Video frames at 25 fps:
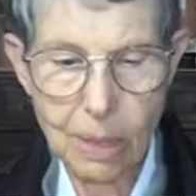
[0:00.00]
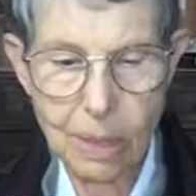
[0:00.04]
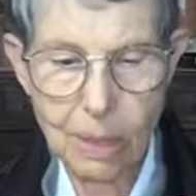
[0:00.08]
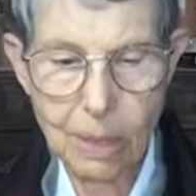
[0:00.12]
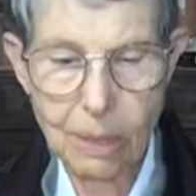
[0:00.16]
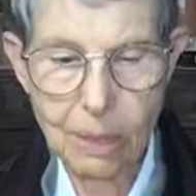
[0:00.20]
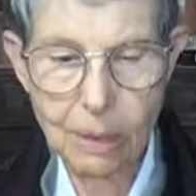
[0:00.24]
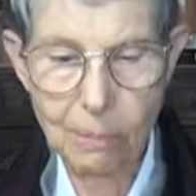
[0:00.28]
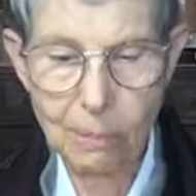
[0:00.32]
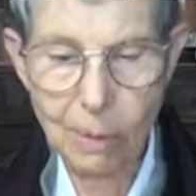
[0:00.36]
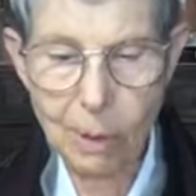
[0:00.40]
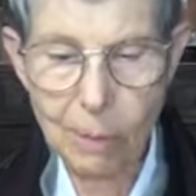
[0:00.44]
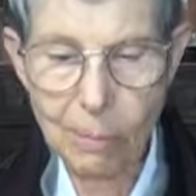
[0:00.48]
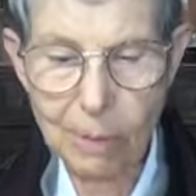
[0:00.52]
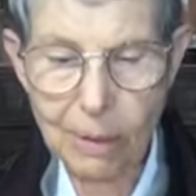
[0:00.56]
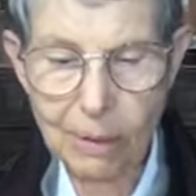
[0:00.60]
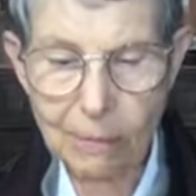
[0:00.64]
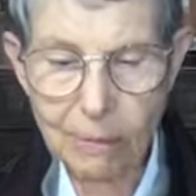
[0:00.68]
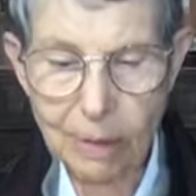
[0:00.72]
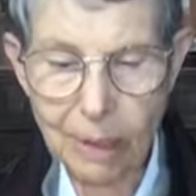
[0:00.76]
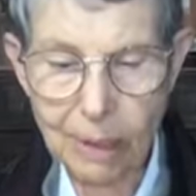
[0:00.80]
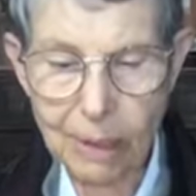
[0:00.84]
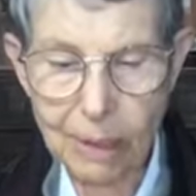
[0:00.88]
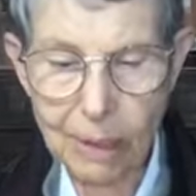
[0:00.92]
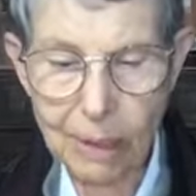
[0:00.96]
The moment of
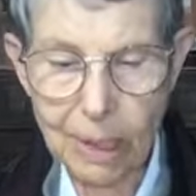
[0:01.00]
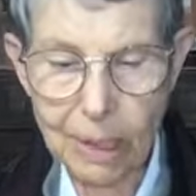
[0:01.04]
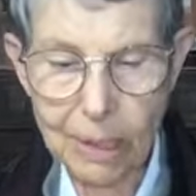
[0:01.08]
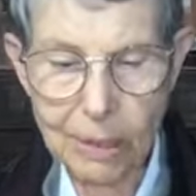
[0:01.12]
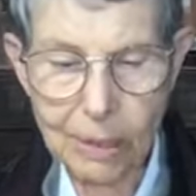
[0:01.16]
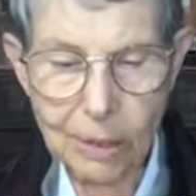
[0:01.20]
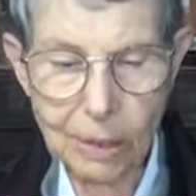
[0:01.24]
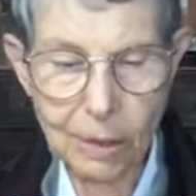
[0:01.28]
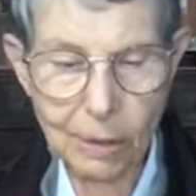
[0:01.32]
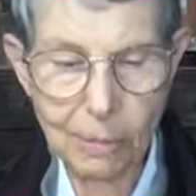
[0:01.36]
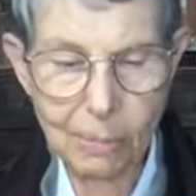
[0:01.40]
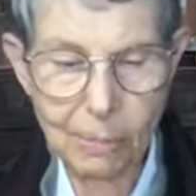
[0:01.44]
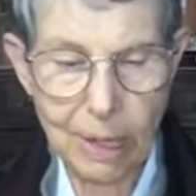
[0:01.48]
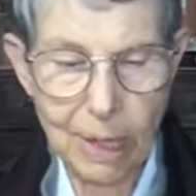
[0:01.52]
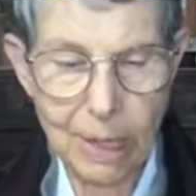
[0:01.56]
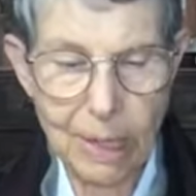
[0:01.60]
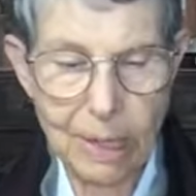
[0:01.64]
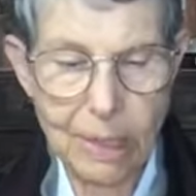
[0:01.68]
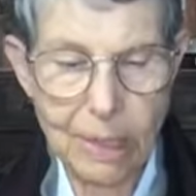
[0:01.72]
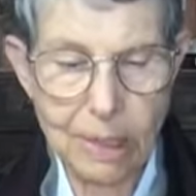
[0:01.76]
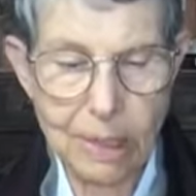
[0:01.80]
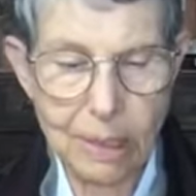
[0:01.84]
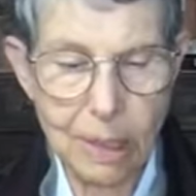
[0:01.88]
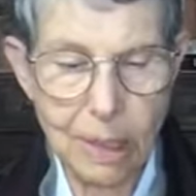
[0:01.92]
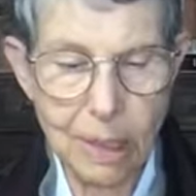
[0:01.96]
recognizing your mind
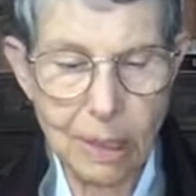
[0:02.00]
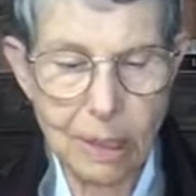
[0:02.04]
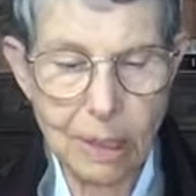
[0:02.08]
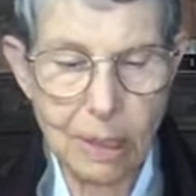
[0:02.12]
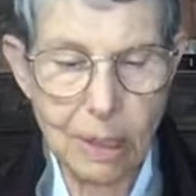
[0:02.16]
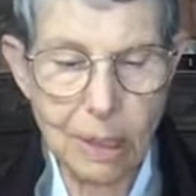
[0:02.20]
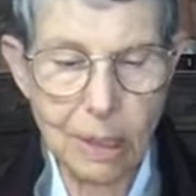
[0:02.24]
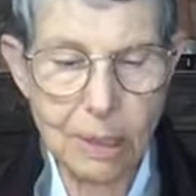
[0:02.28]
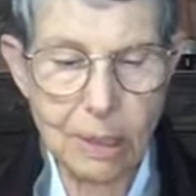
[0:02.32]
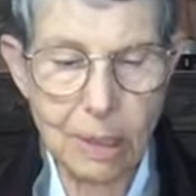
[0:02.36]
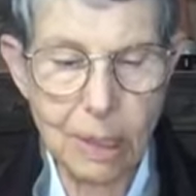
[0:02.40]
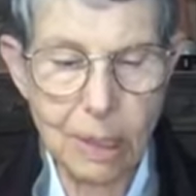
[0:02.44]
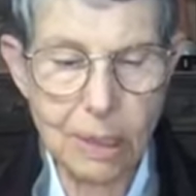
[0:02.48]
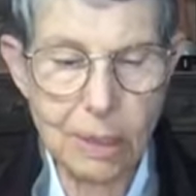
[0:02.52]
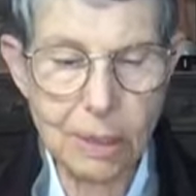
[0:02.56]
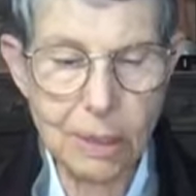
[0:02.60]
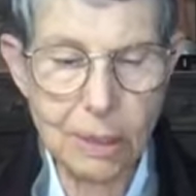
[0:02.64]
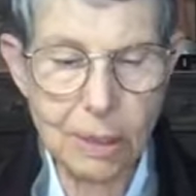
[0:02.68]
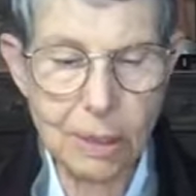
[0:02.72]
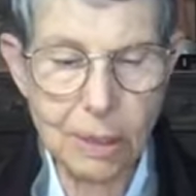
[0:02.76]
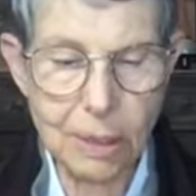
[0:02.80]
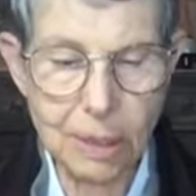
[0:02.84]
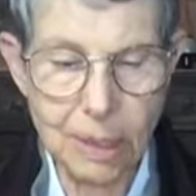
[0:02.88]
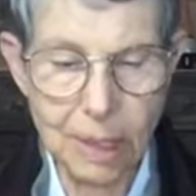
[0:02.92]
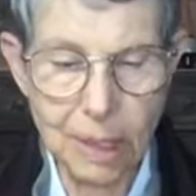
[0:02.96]
is not an
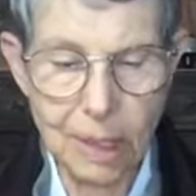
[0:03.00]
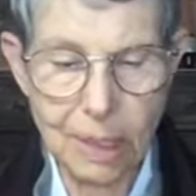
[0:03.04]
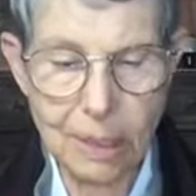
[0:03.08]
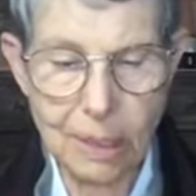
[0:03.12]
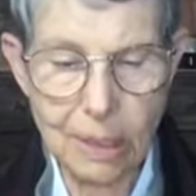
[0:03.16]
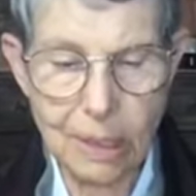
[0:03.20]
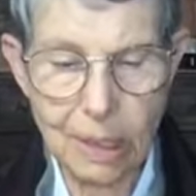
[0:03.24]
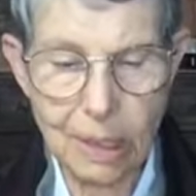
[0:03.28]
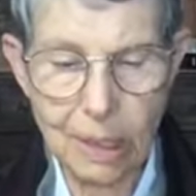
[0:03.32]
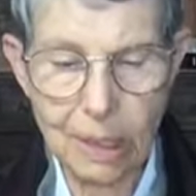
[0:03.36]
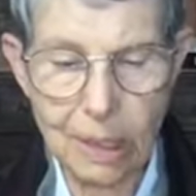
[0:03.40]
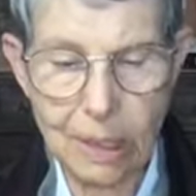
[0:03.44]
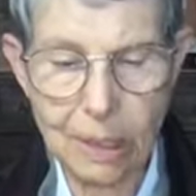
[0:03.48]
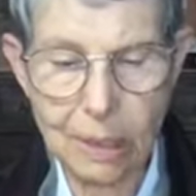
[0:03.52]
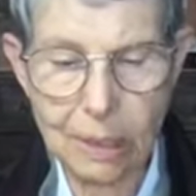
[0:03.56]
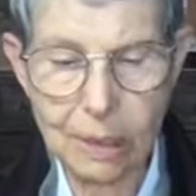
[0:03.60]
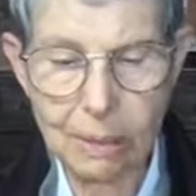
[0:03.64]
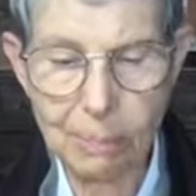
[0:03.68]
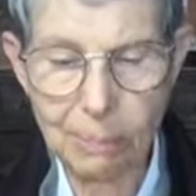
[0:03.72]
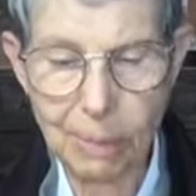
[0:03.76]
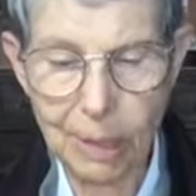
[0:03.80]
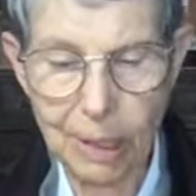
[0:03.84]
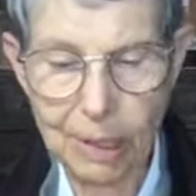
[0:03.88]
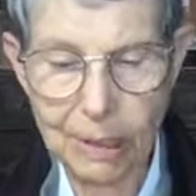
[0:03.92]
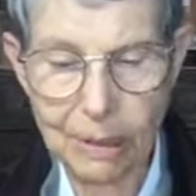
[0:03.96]
unconscious state, yet it is
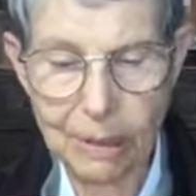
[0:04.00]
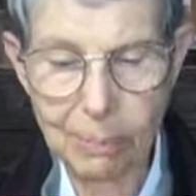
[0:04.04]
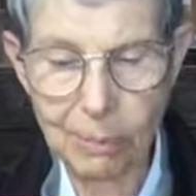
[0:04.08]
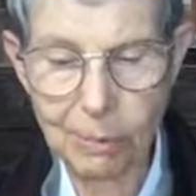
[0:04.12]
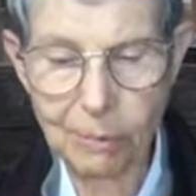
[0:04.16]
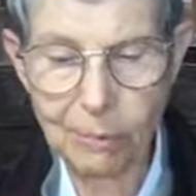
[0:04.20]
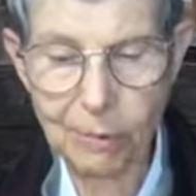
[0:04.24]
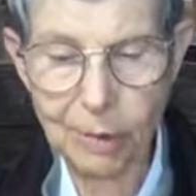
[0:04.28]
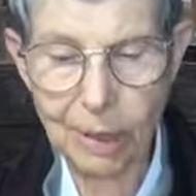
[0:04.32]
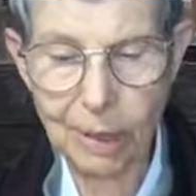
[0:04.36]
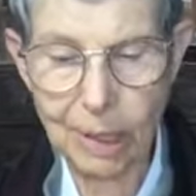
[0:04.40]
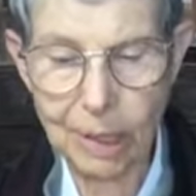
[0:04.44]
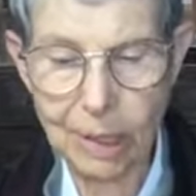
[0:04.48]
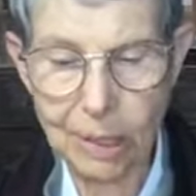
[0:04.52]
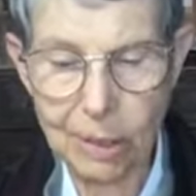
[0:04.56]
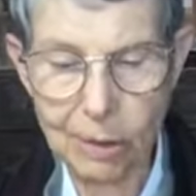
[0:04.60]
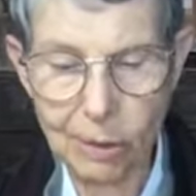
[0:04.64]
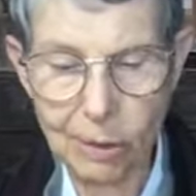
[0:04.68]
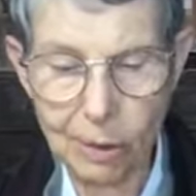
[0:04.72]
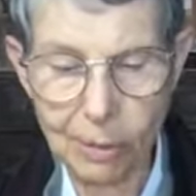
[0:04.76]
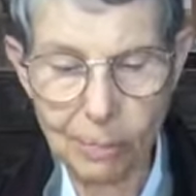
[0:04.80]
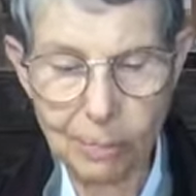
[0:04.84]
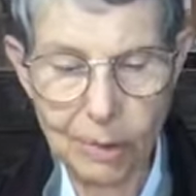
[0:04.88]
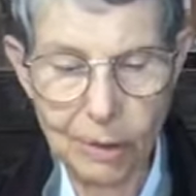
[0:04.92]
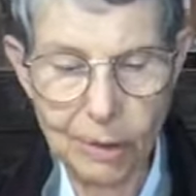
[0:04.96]
impossible for any
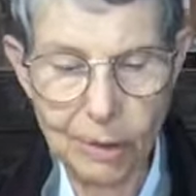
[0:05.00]
normal,